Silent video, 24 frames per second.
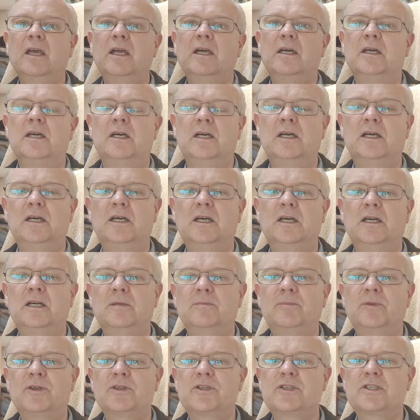
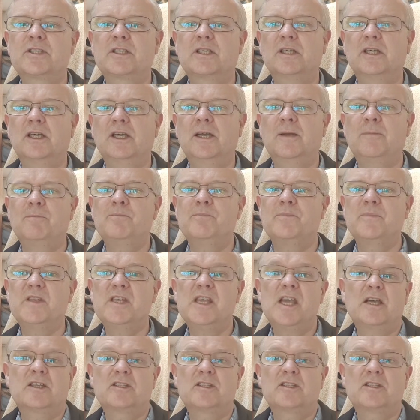But yeah,